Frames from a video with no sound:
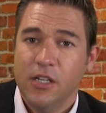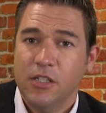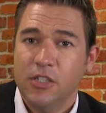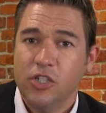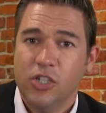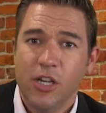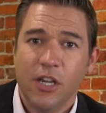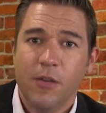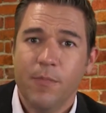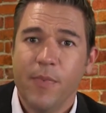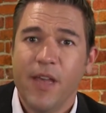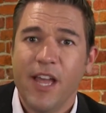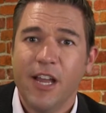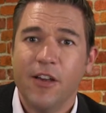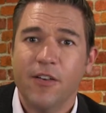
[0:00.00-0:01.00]
Check
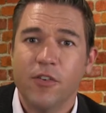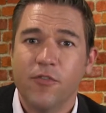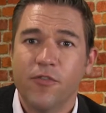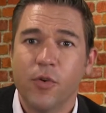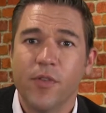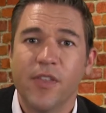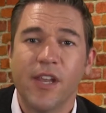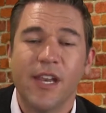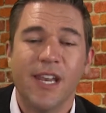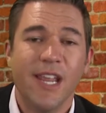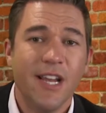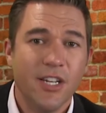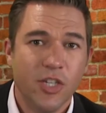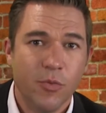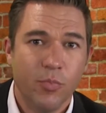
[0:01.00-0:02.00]
back for the
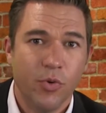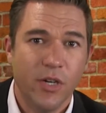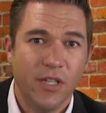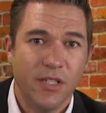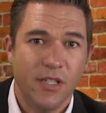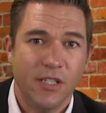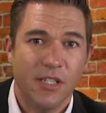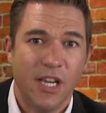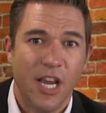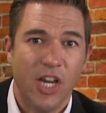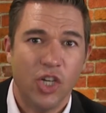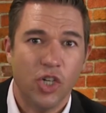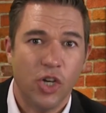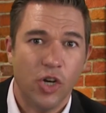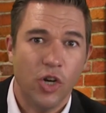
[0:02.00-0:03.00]
next
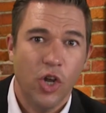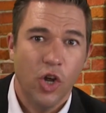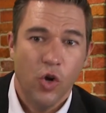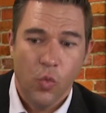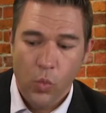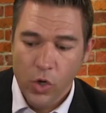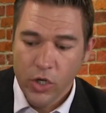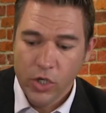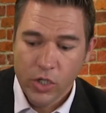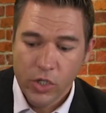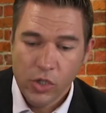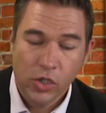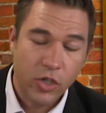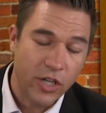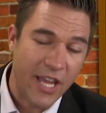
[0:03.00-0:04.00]
presentation. We're going to
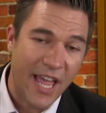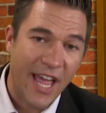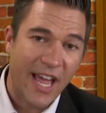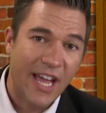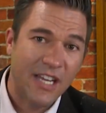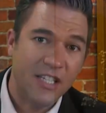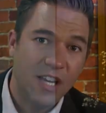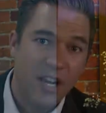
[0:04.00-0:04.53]
look at